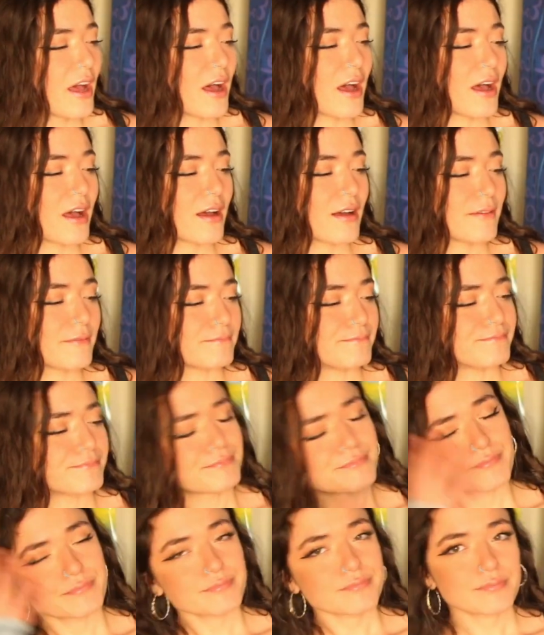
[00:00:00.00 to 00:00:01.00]
Um,
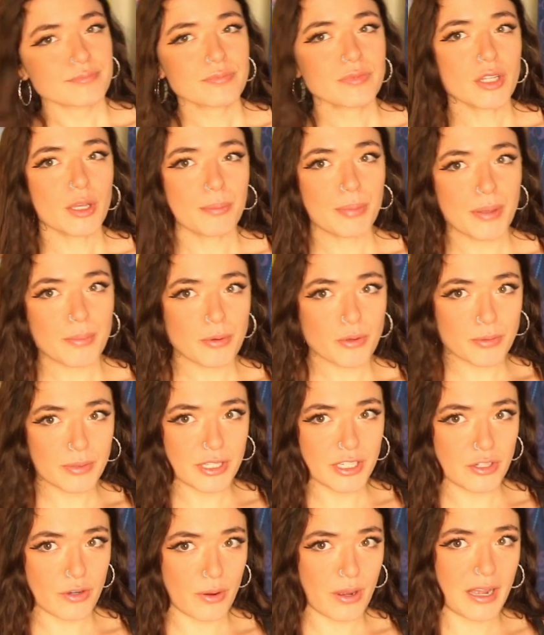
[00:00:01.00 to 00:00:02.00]
people
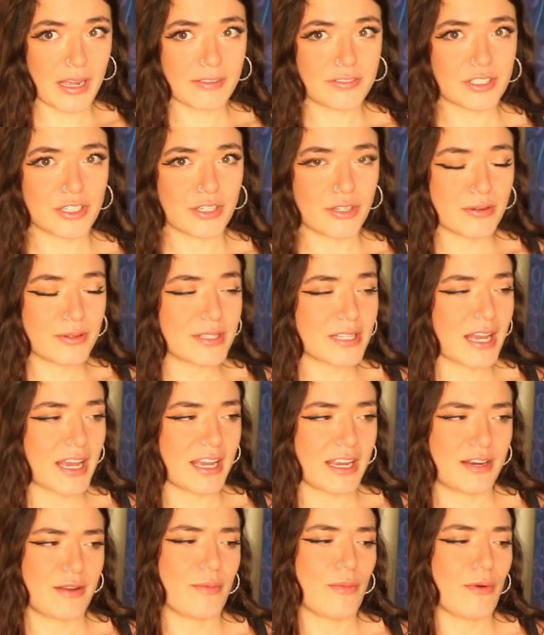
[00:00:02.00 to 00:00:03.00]
really don't have to use
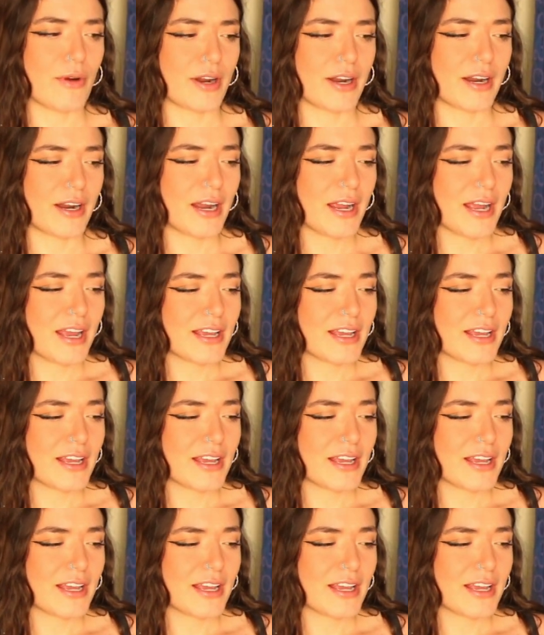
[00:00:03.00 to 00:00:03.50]
that anymore.